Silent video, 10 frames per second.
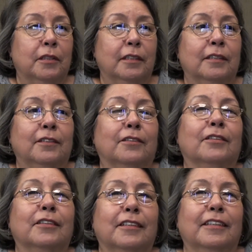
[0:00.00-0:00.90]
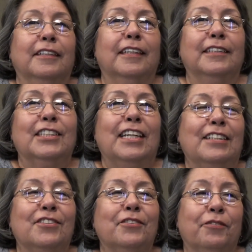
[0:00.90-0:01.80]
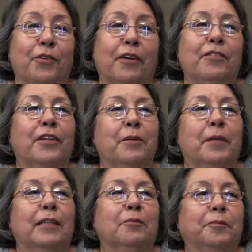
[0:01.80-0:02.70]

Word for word: sister," and she answered, "Forever, Amen."